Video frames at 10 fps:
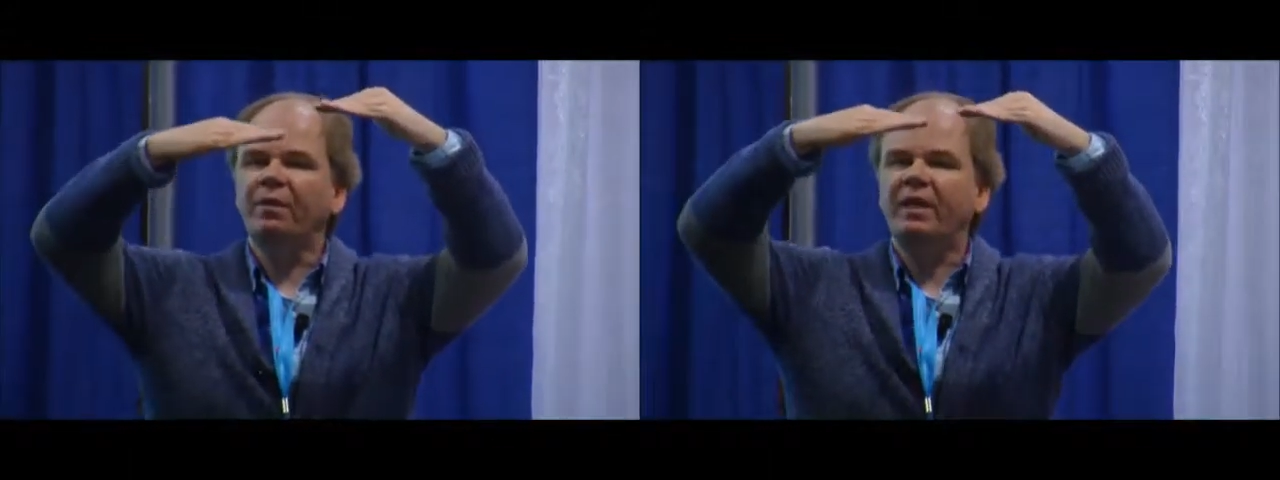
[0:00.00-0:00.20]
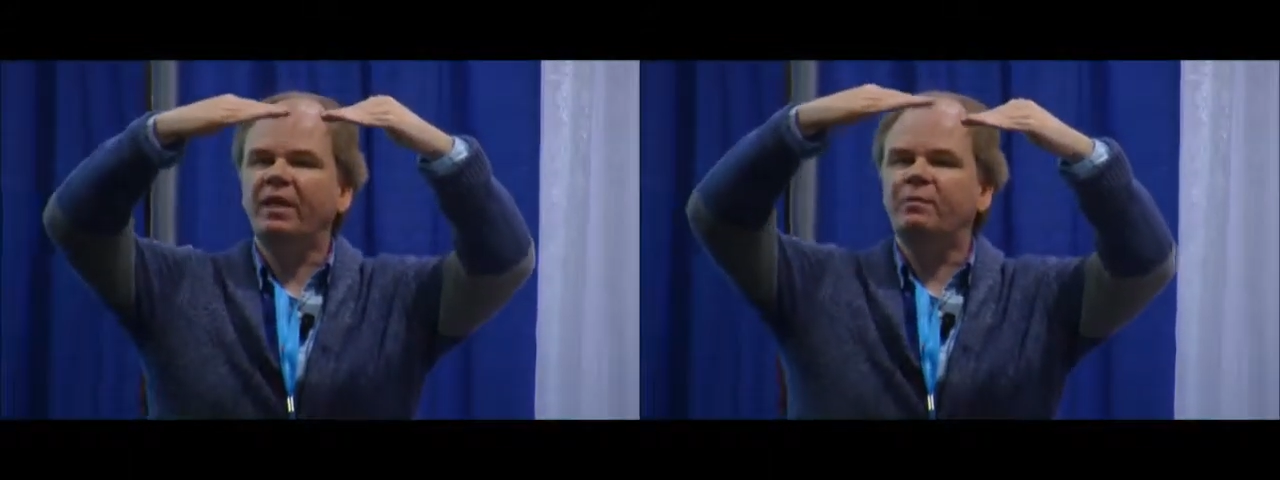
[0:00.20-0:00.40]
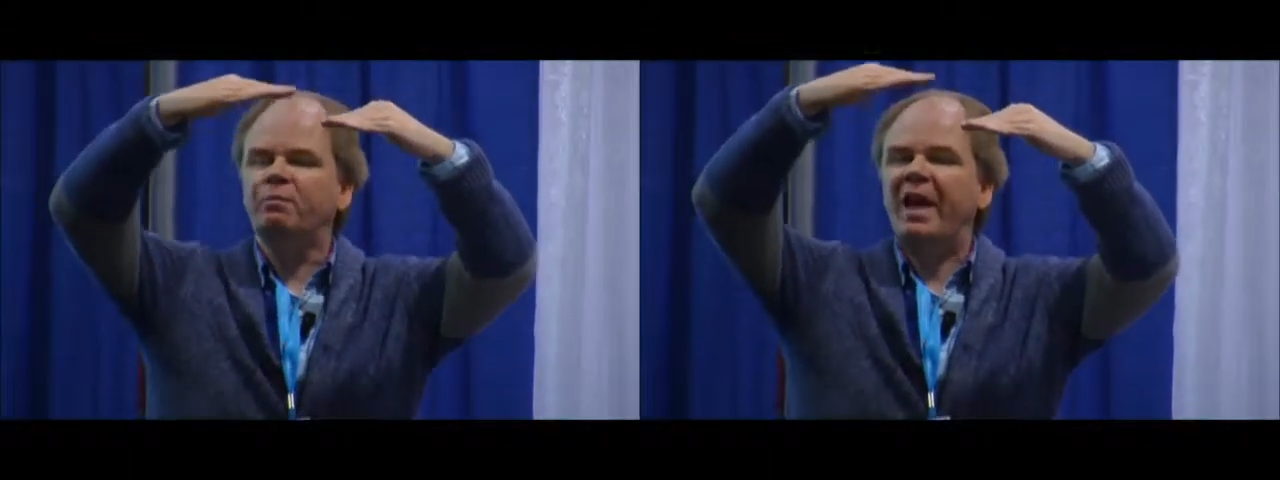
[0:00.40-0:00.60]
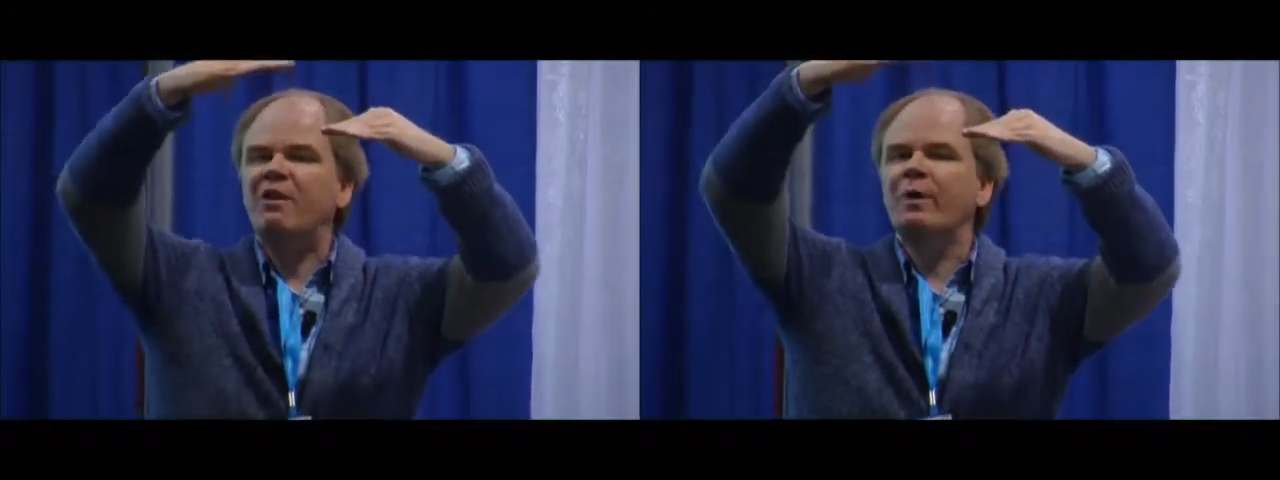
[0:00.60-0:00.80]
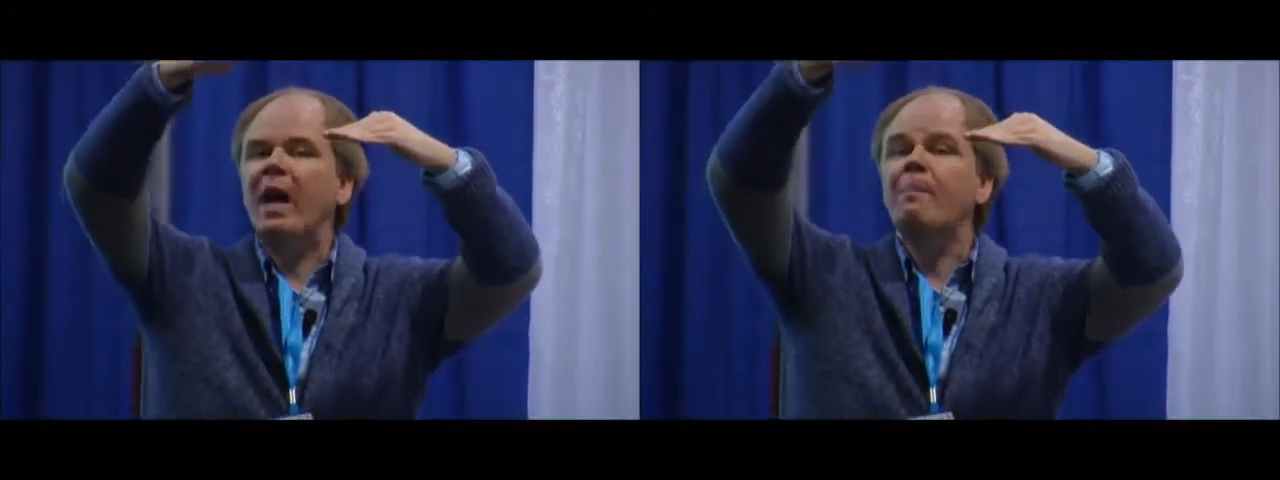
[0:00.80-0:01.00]
the
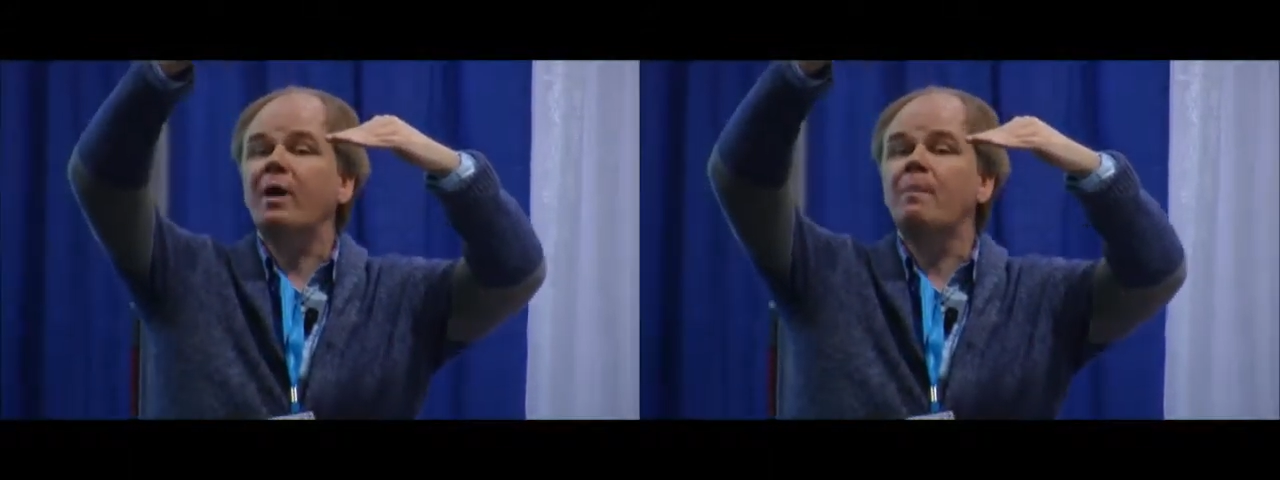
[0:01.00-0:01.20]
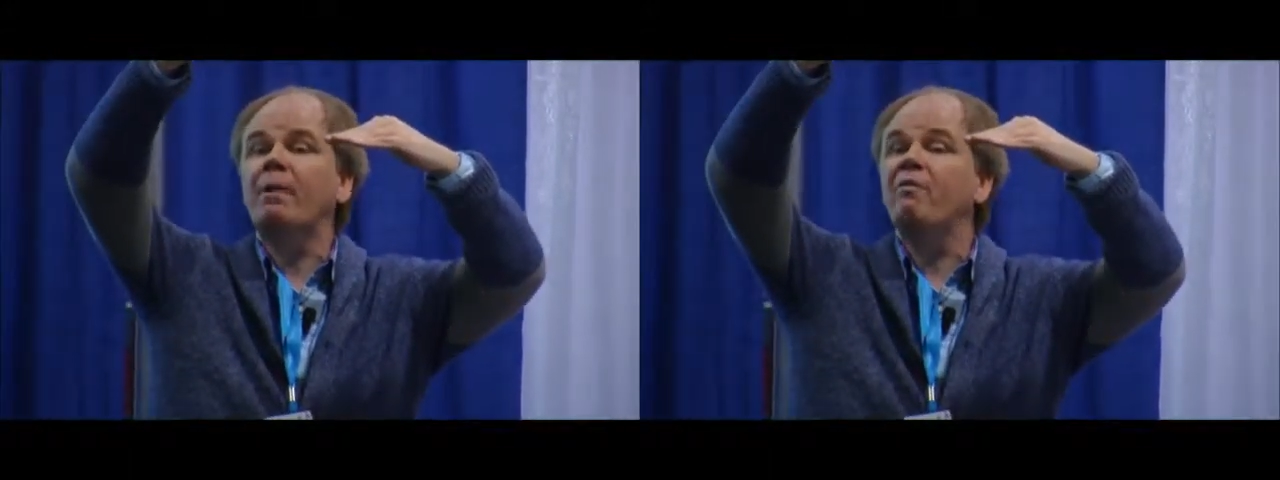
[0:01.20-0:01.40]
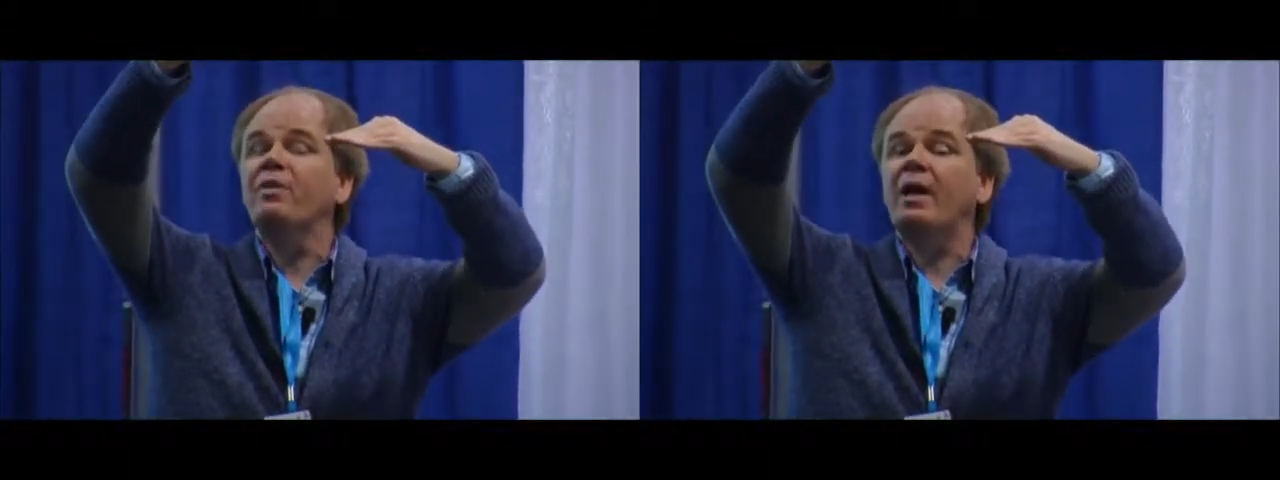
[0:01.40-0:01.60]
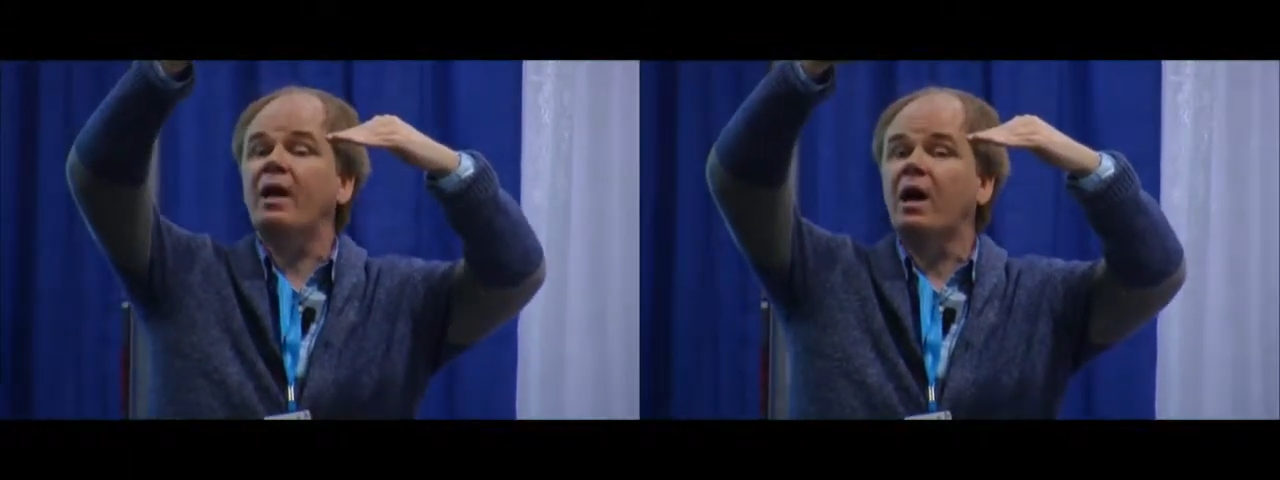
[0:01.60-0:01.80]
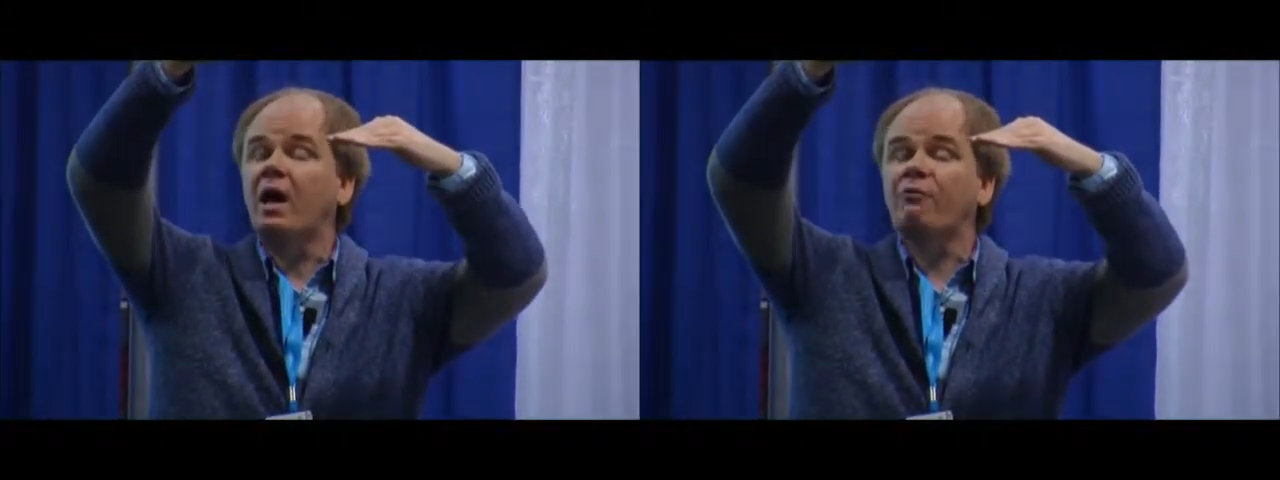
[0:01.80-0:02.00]
pavement up above
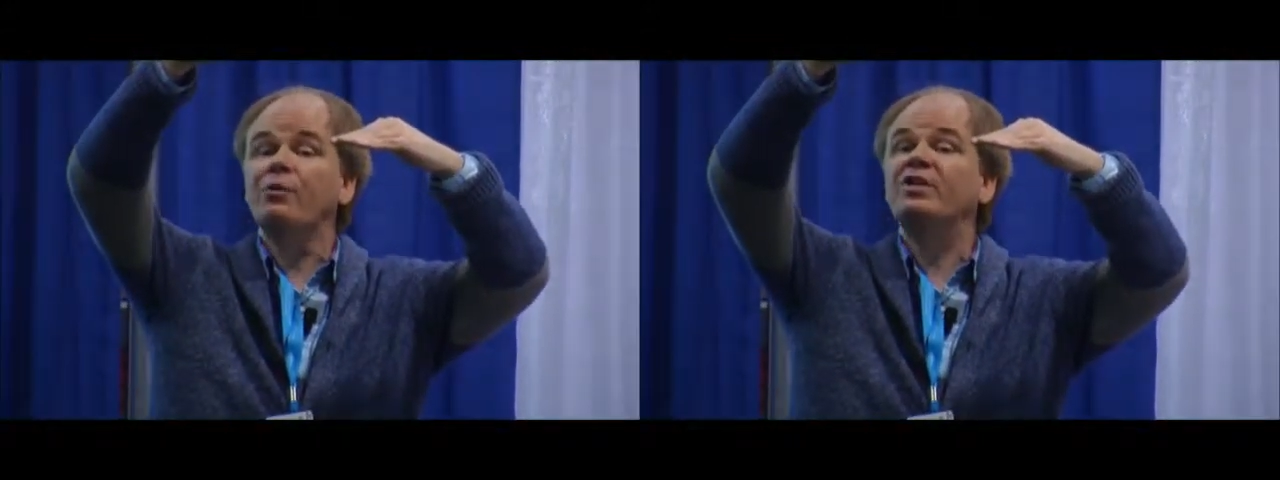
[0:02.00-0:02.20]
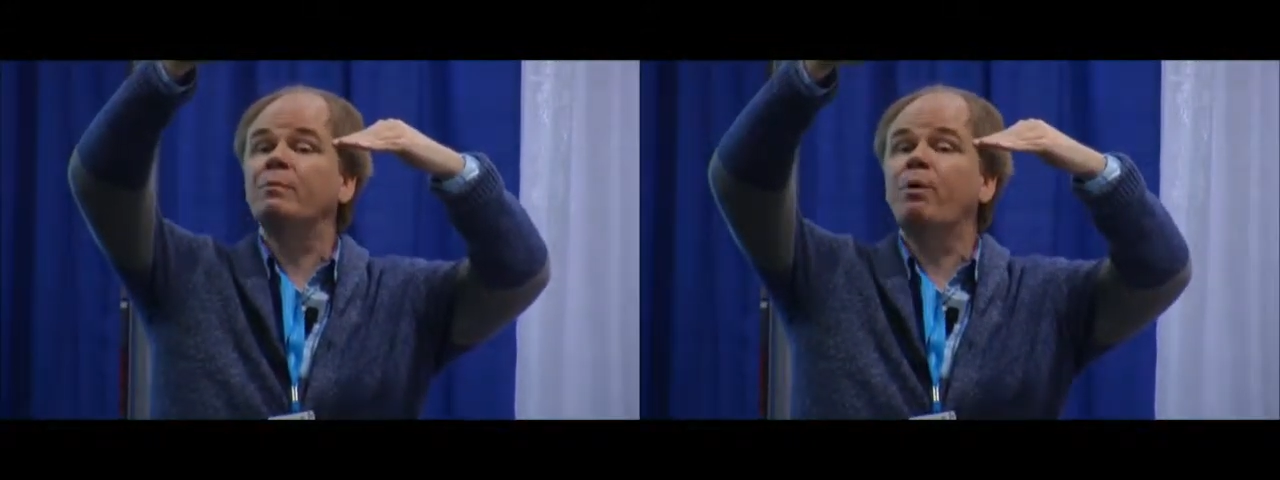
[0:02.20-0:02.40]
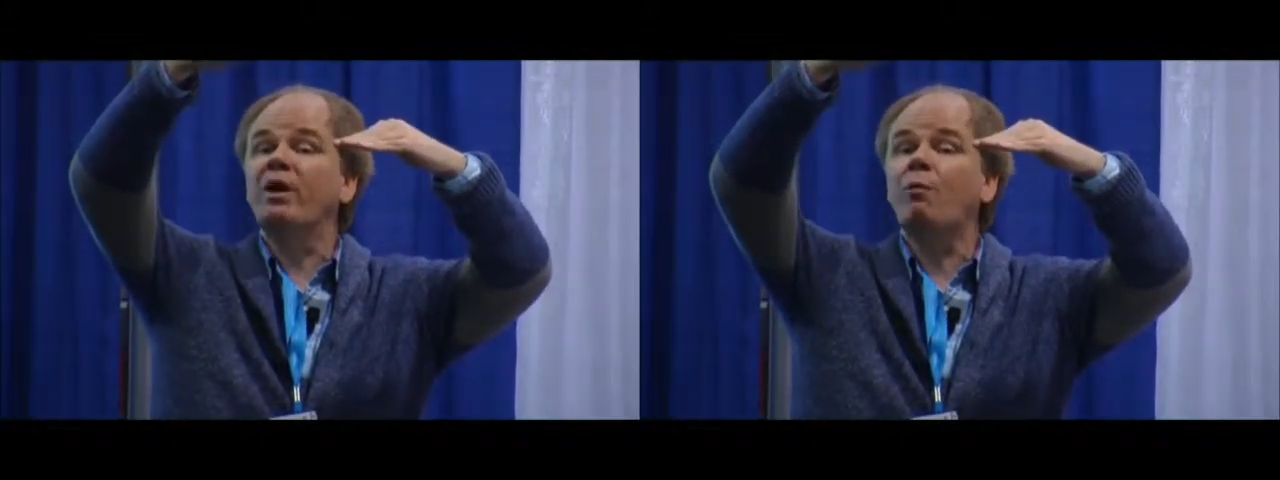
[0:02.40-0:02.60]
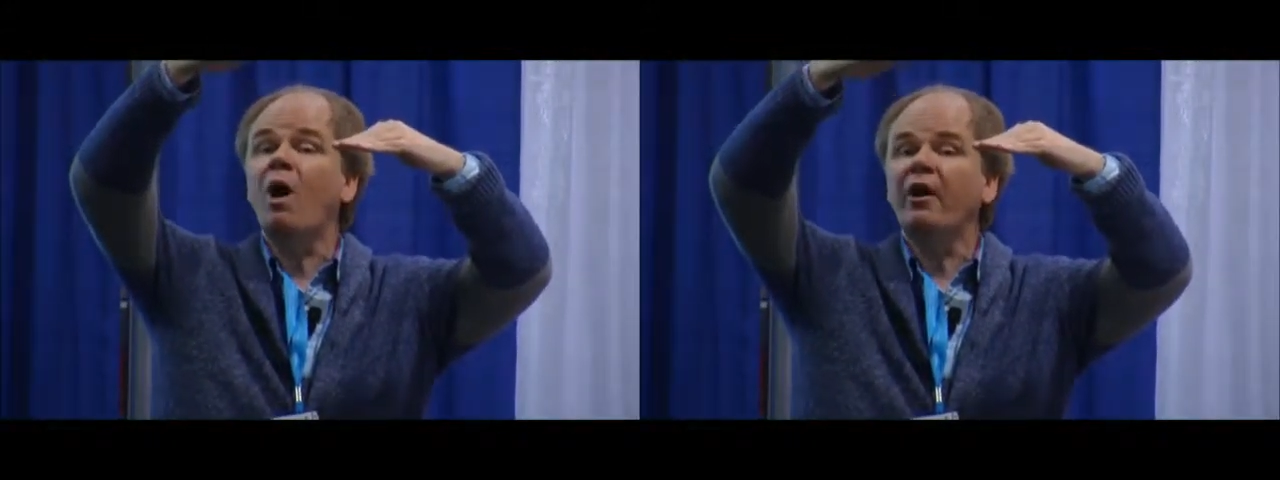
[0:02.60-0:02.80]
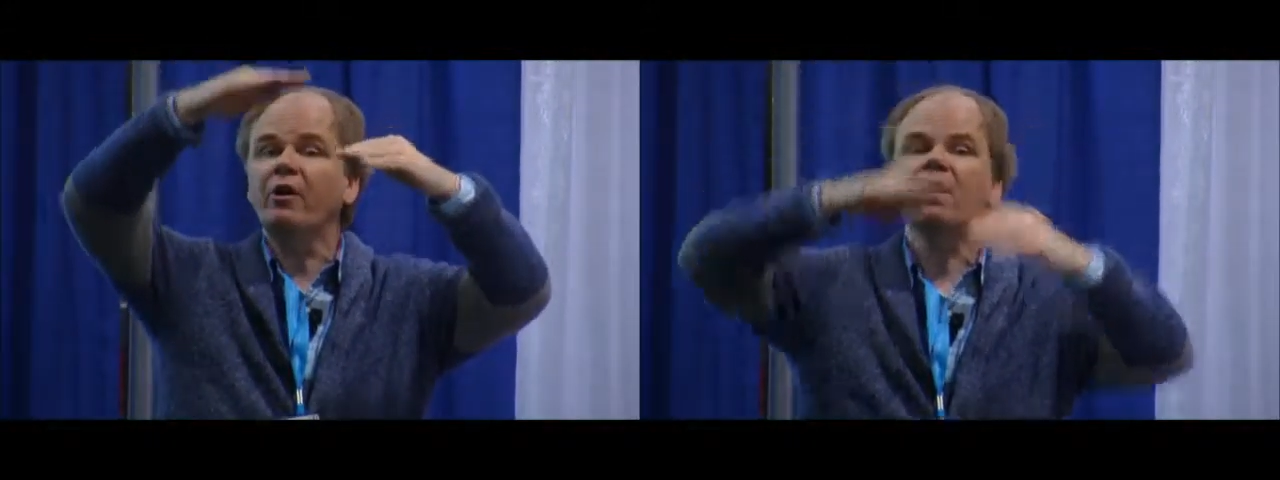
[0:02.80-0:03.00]
the freezing point of
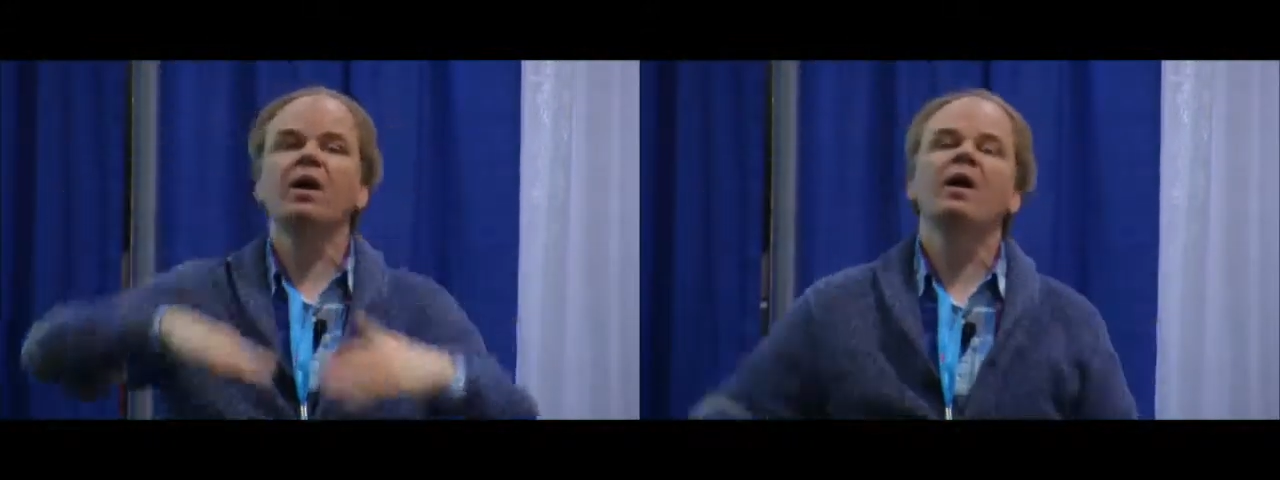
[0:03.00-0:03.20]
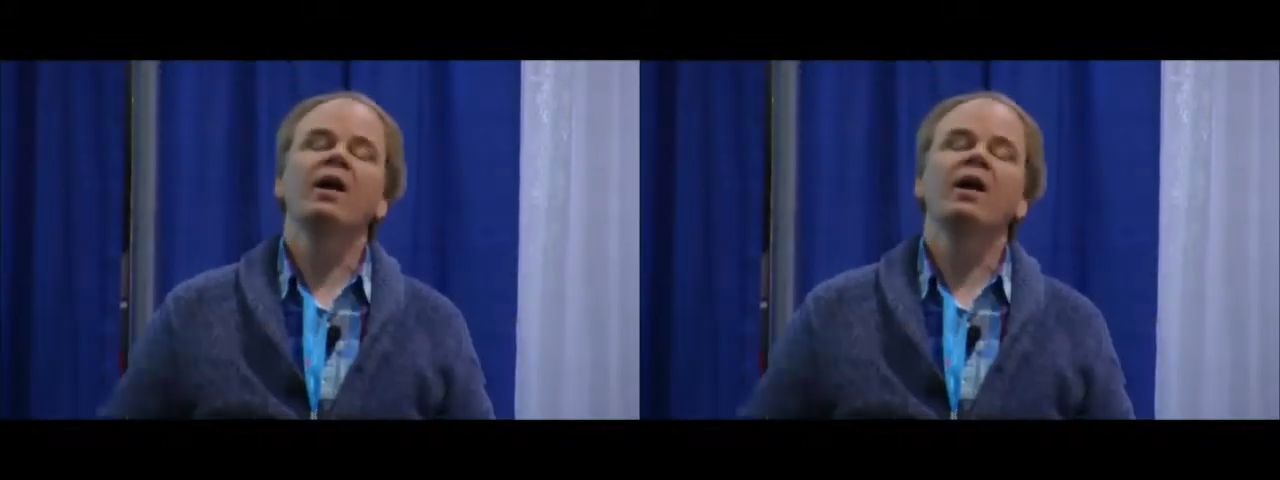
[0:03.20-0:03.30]
water,